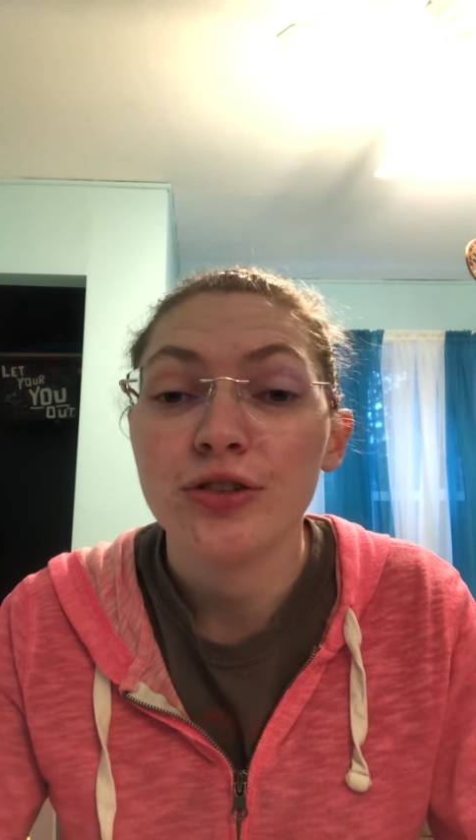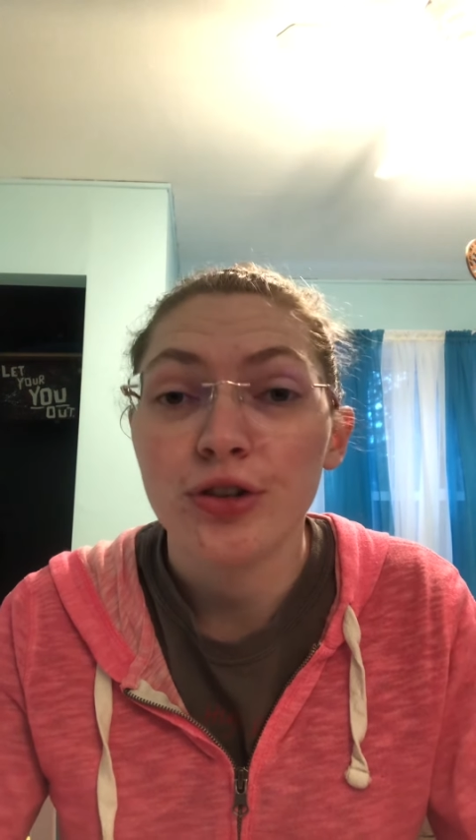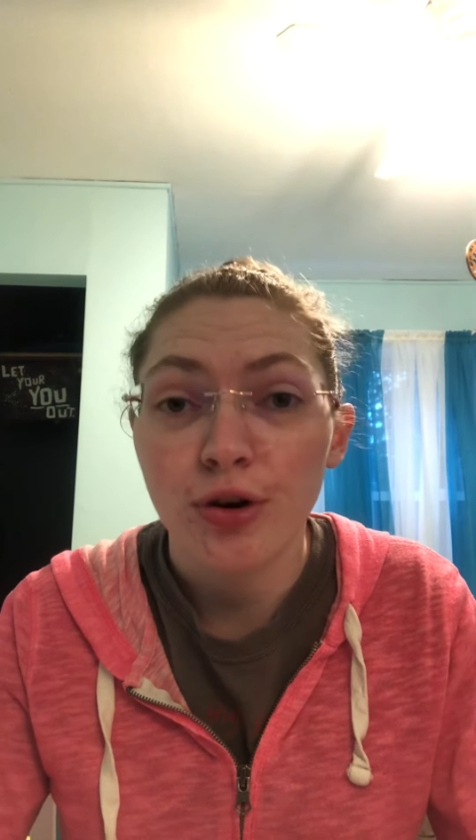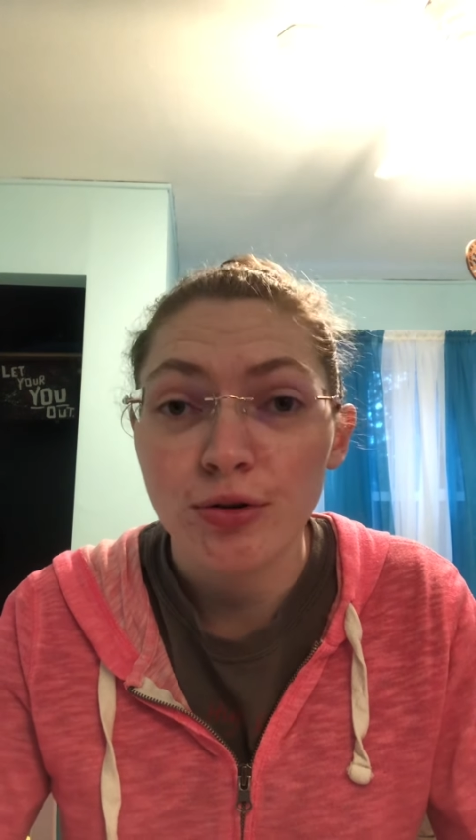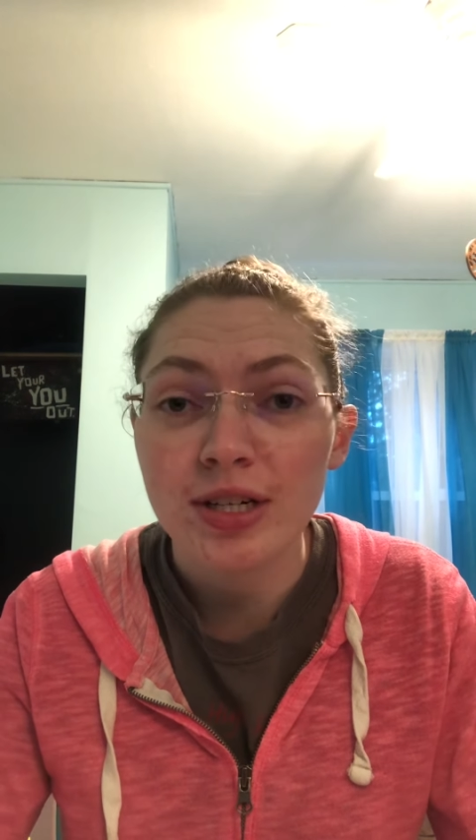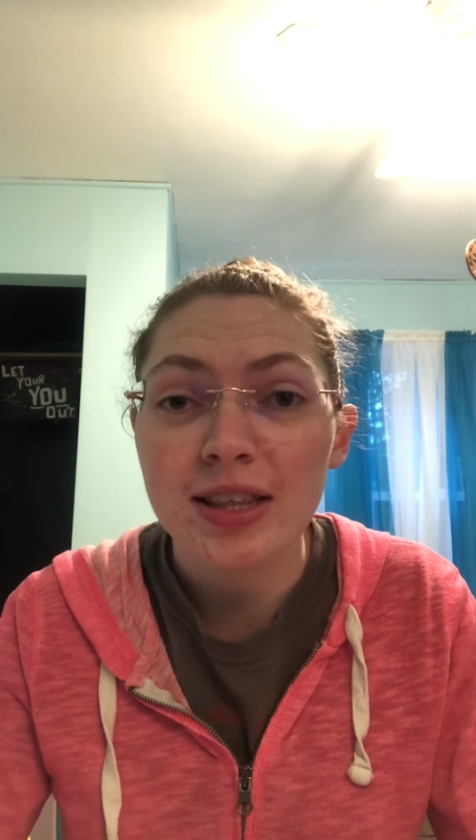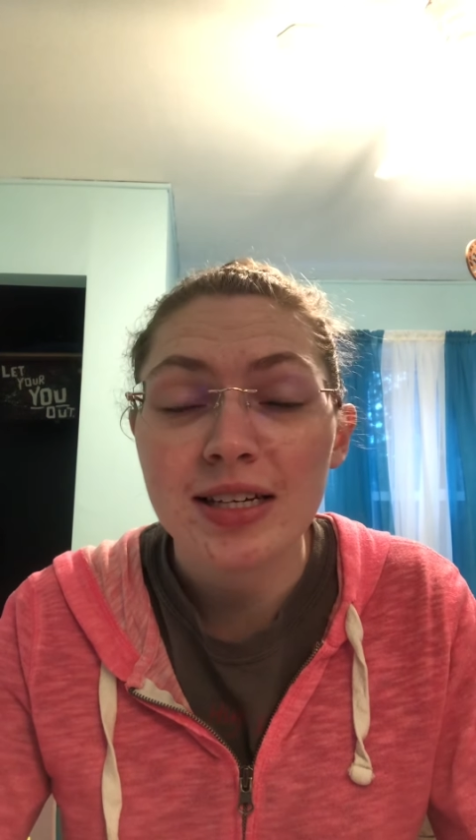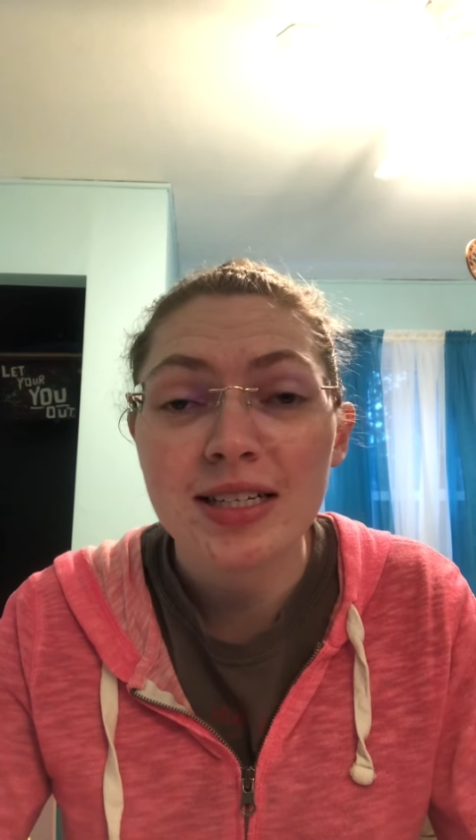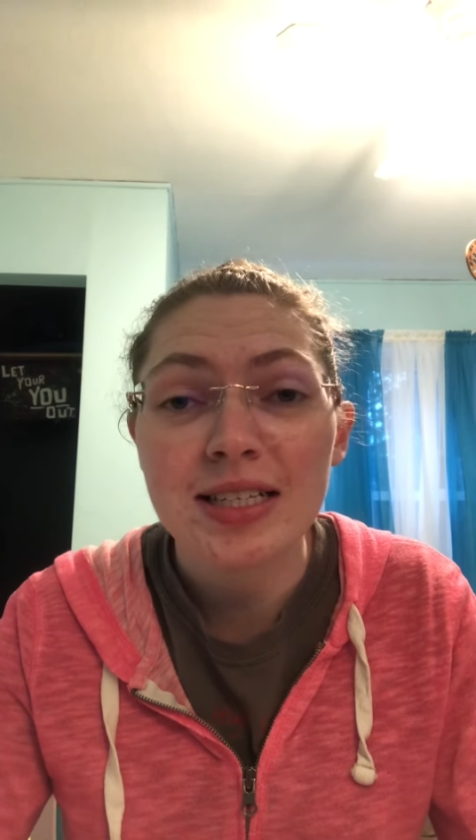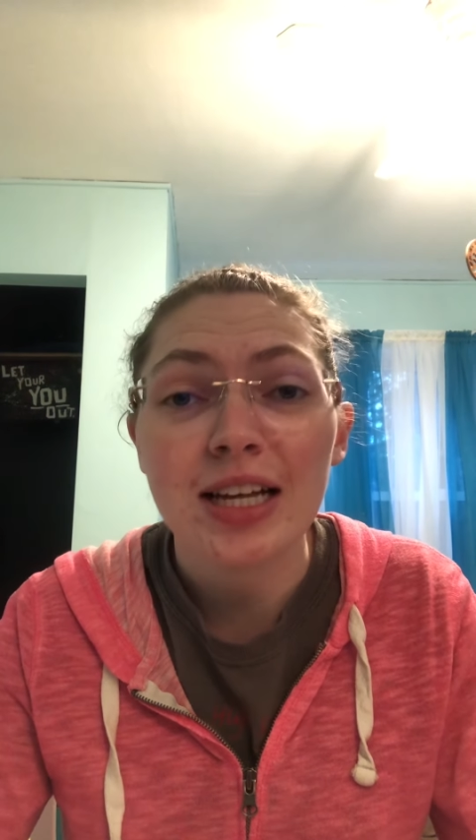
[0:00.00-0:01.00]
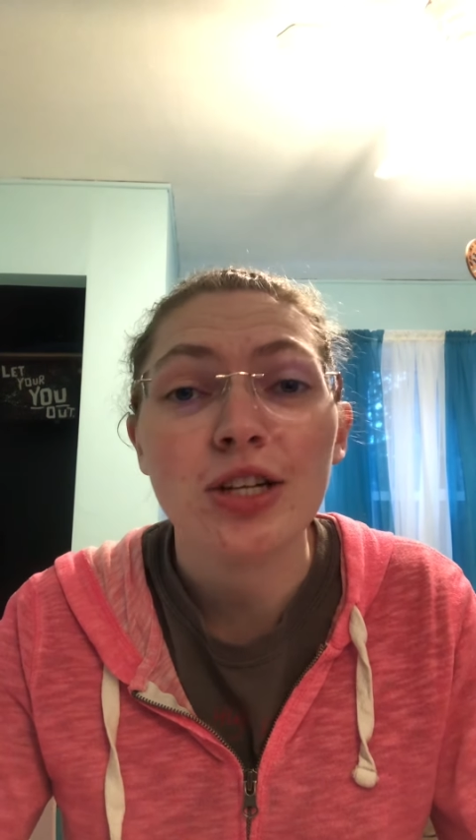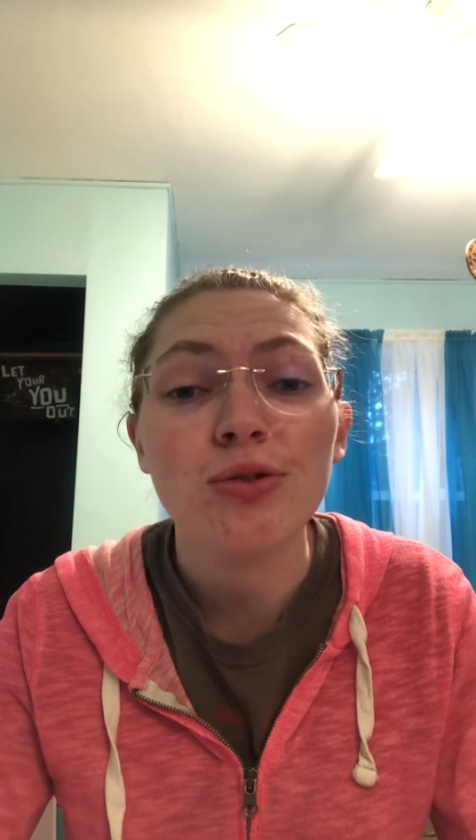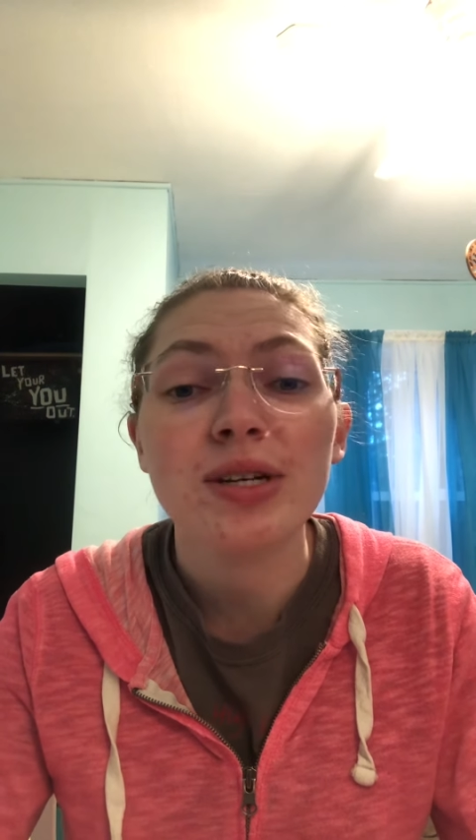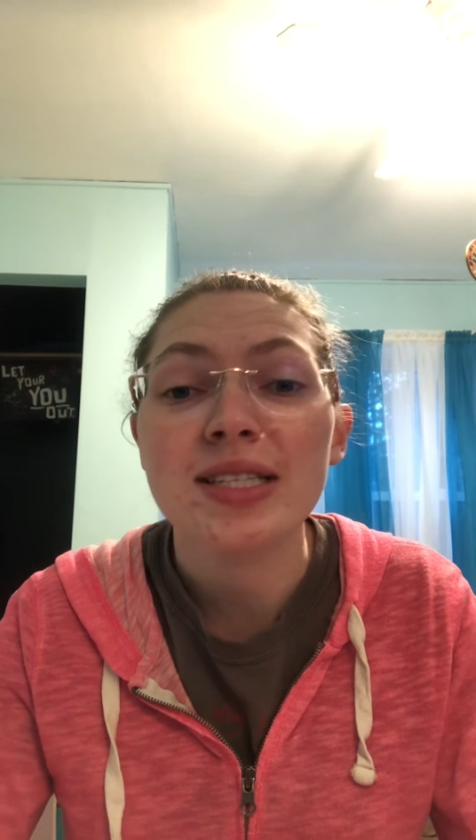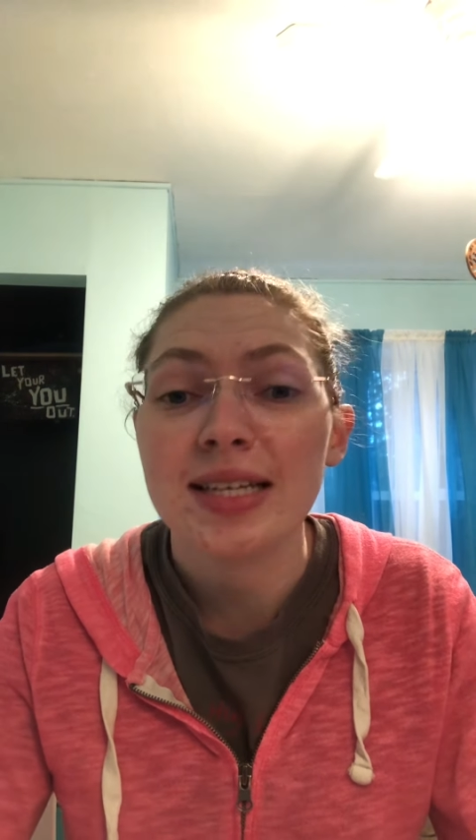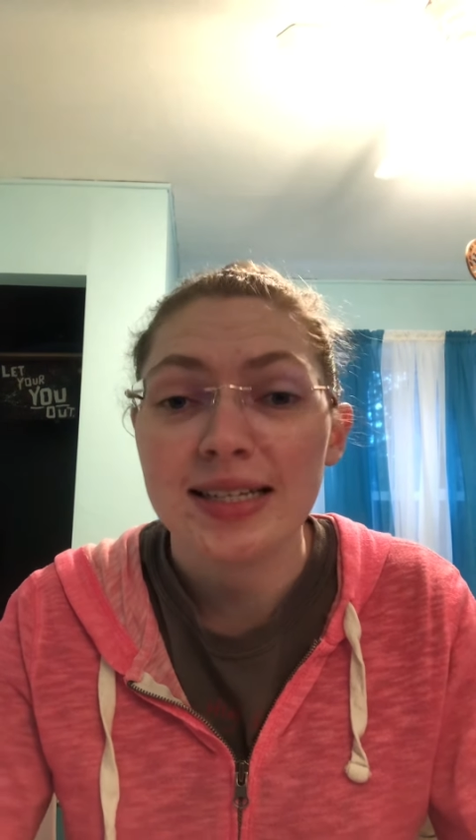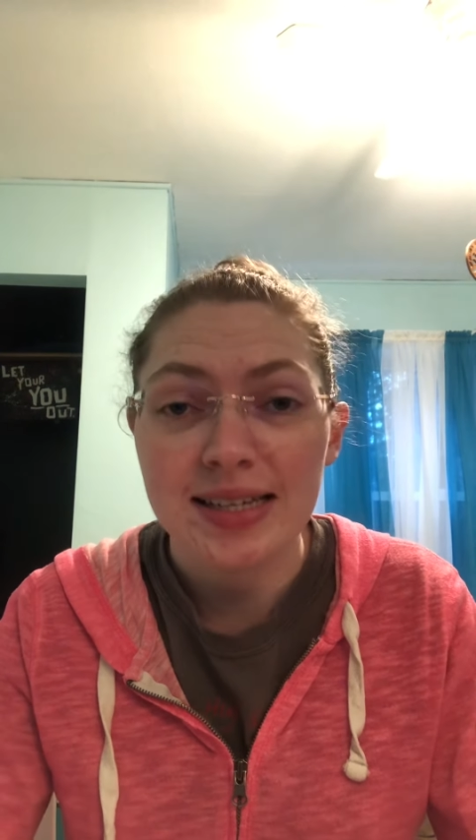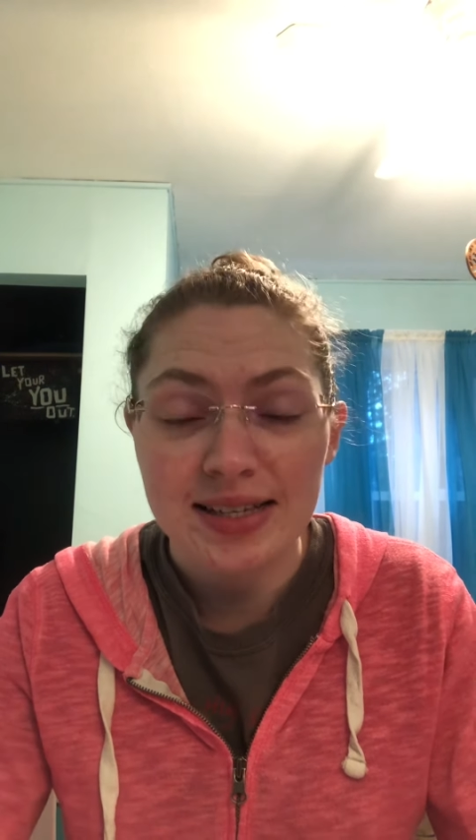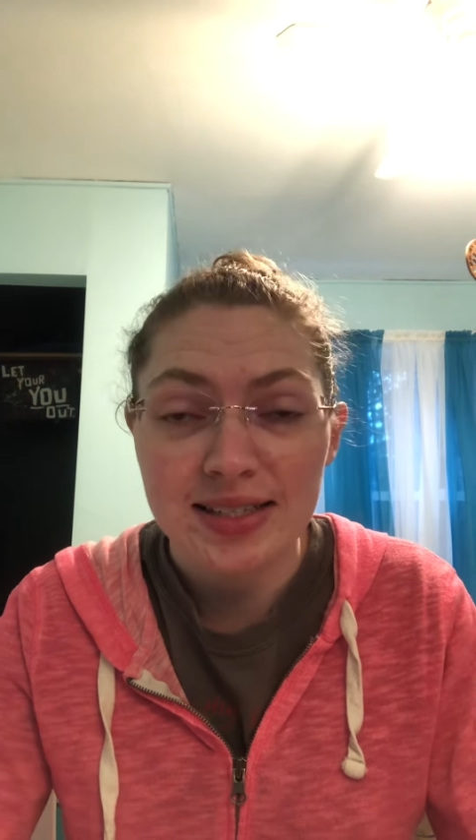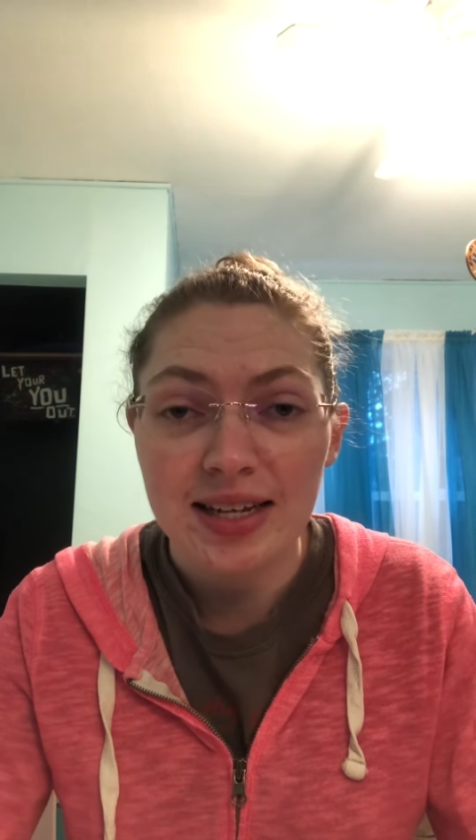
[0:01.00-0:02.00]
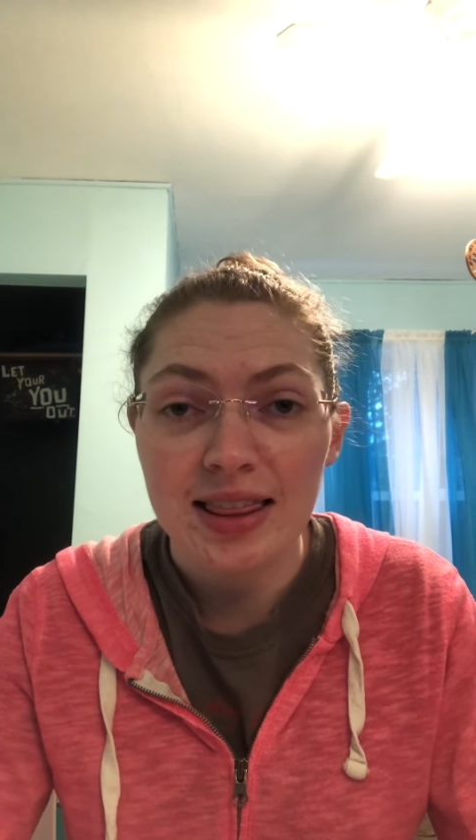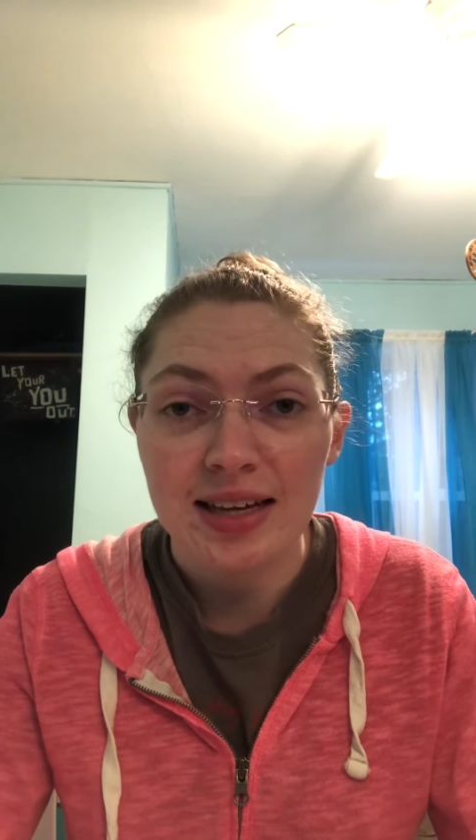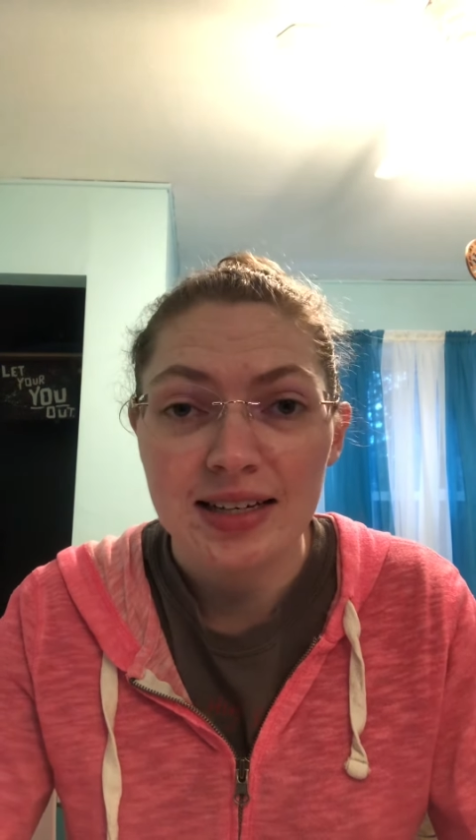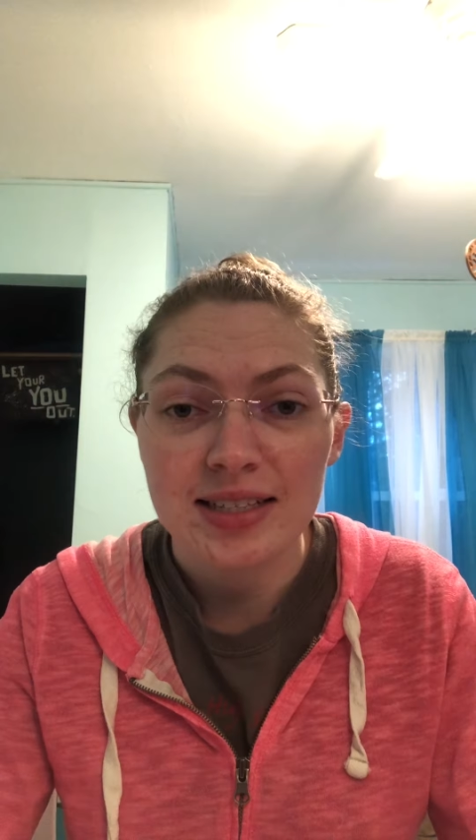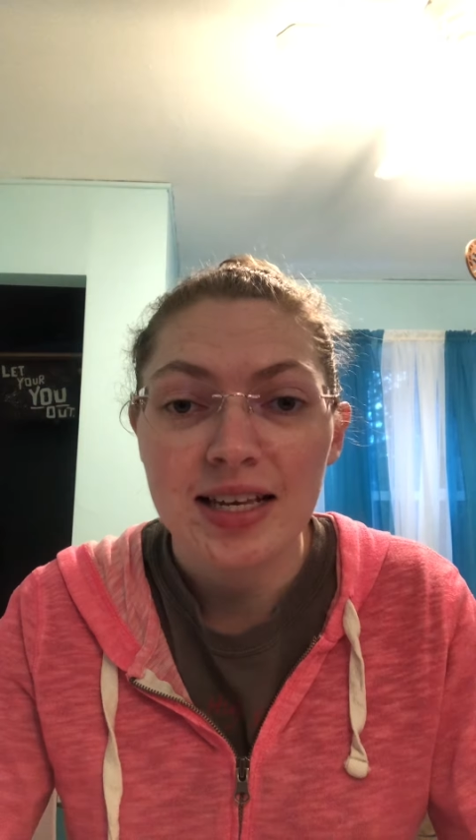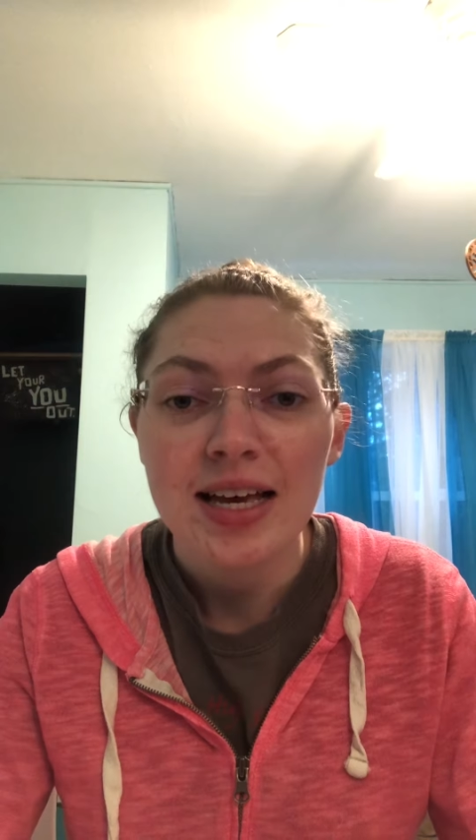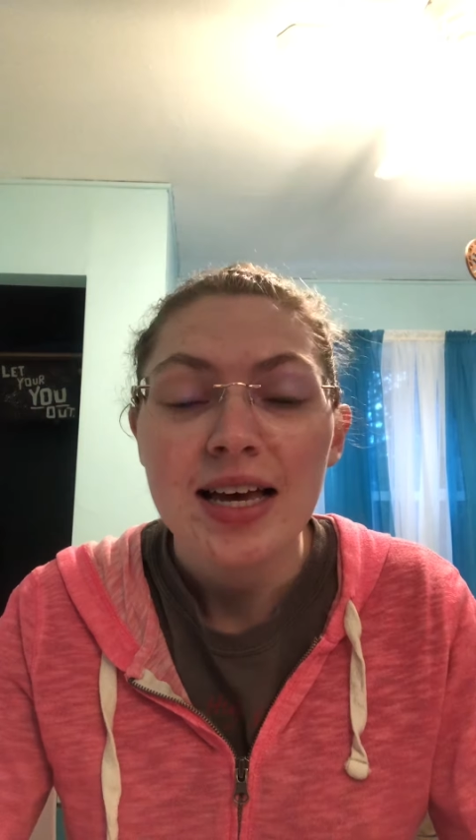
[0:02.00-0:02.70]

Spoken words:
no to things and you can say yes to things.